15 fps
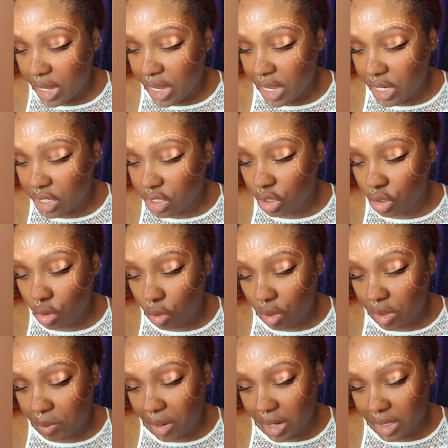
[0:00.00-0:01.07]
It is
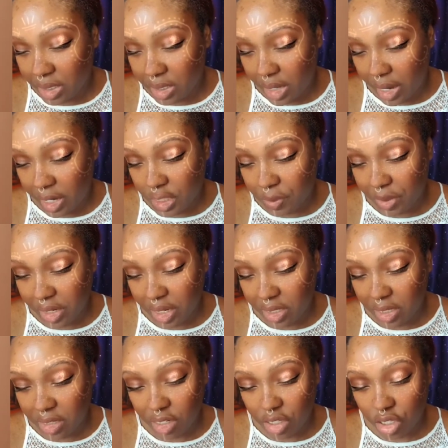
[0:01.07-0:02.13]
ignored by science because
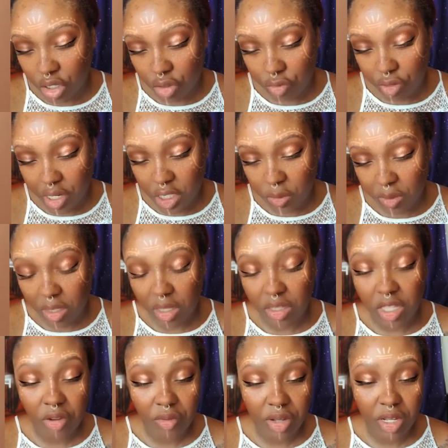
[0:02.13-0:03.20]
it disagrees with the
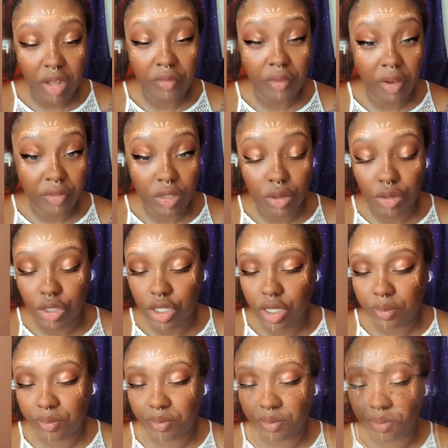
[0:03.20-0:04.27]
theory of
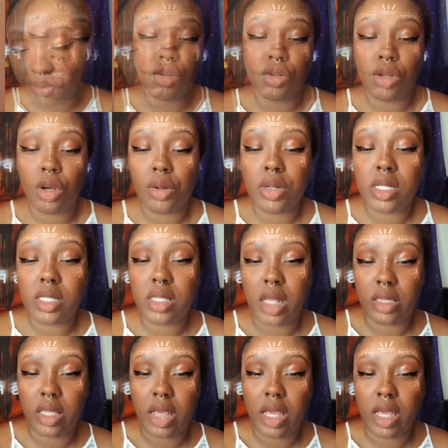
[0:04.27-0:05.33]
evolution. So notice
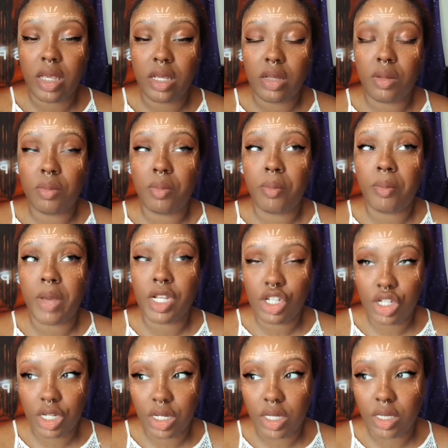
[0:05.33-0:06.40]
that they
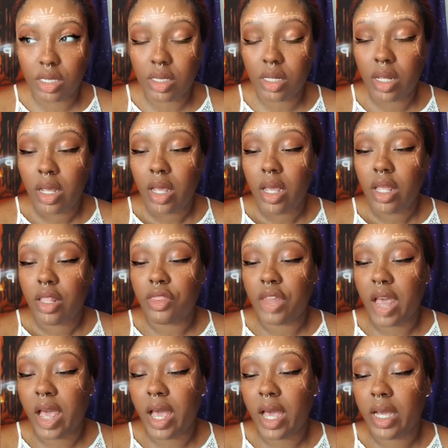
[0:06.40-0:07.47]
mentioned
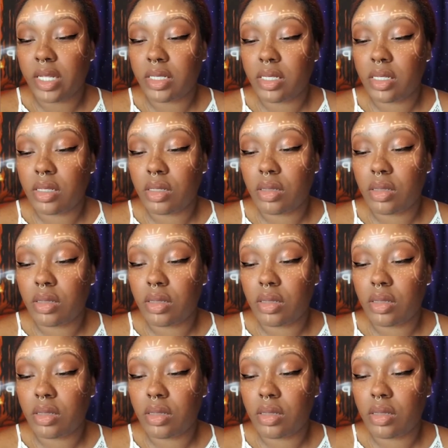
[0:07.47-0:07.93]
that